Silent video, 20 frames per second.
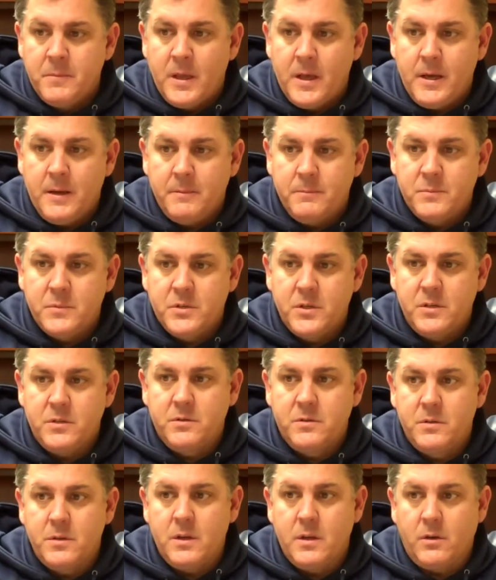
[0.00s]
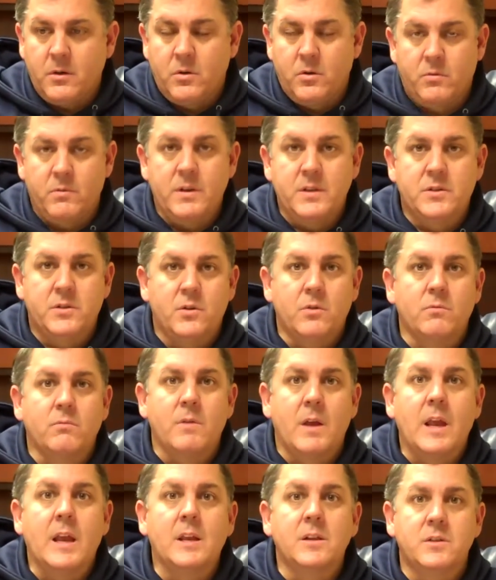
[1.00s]
um, she's increased her
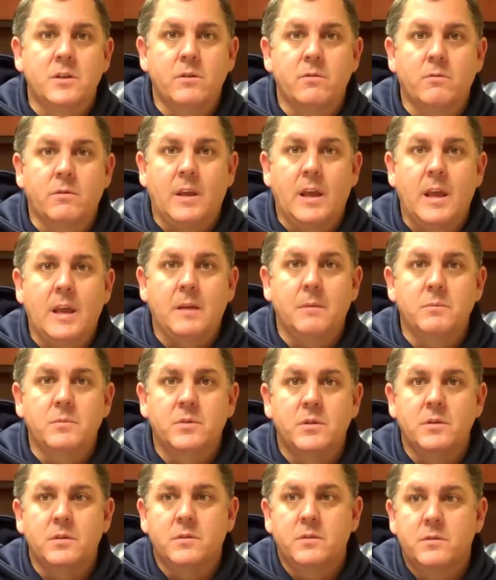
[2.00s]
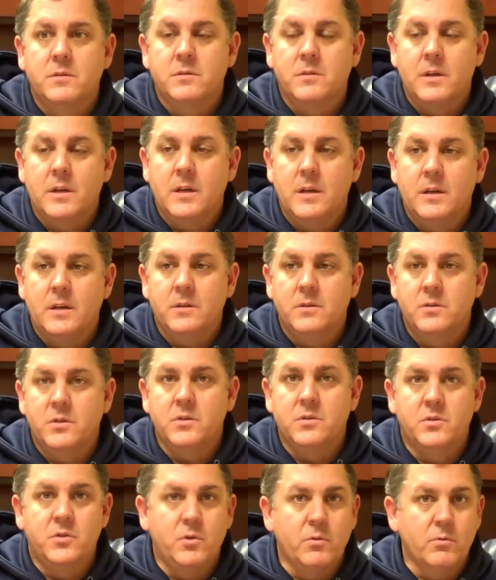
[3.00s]
range in her game. She's uh,
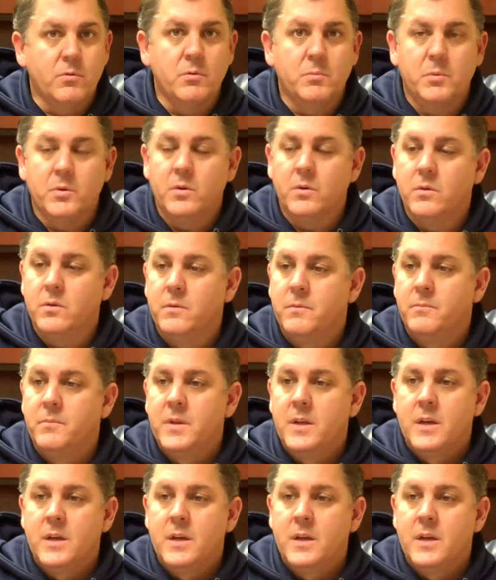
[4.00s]
she's durable.